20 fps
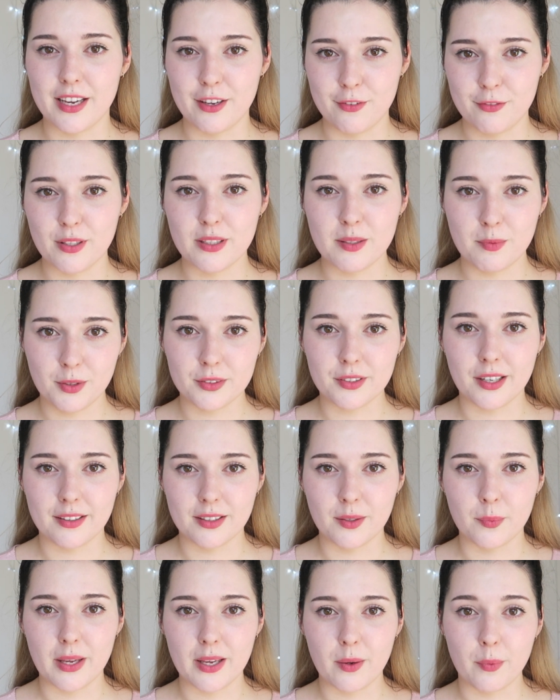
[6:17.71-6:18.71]
I film them throughout
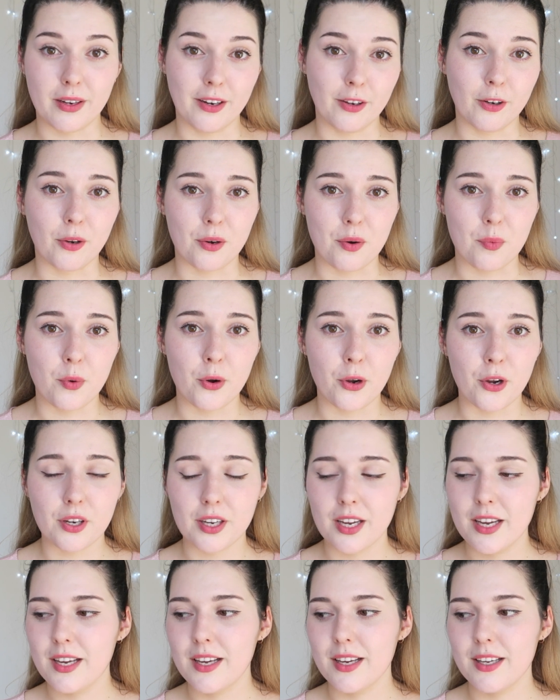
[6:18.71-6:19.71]
the week when I go to work.